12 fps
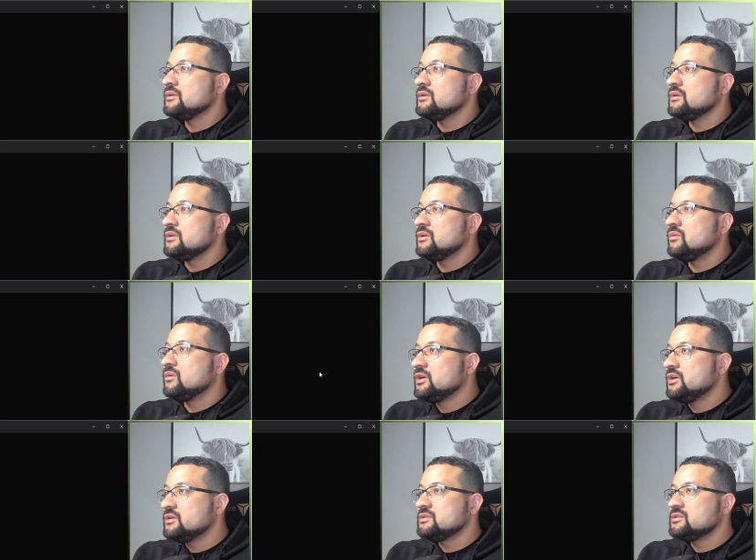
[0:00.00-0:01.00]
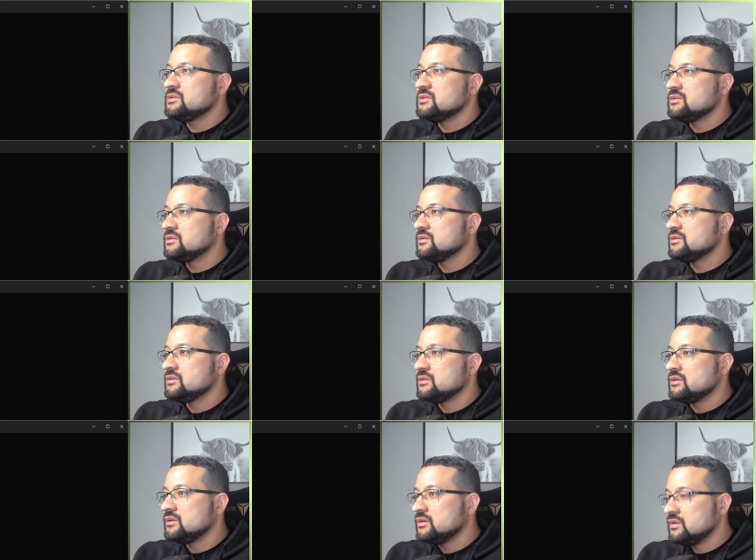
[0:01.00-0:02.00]
the workers
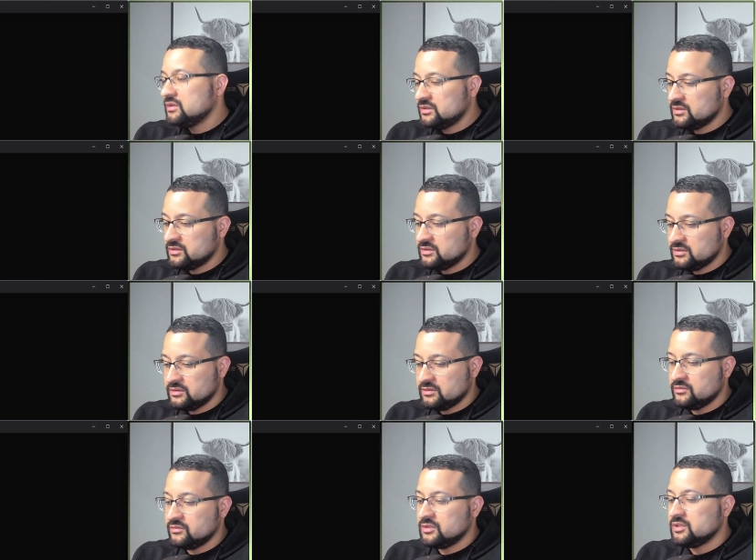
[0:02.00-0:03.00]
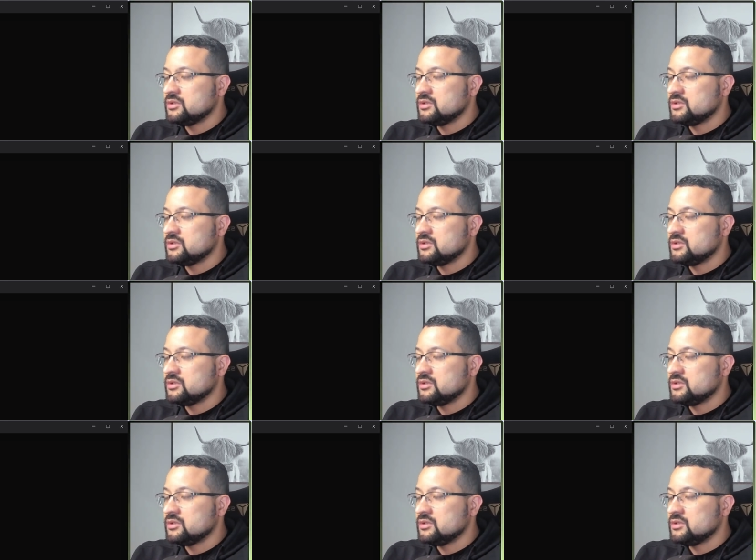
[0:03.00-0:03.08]
and another work.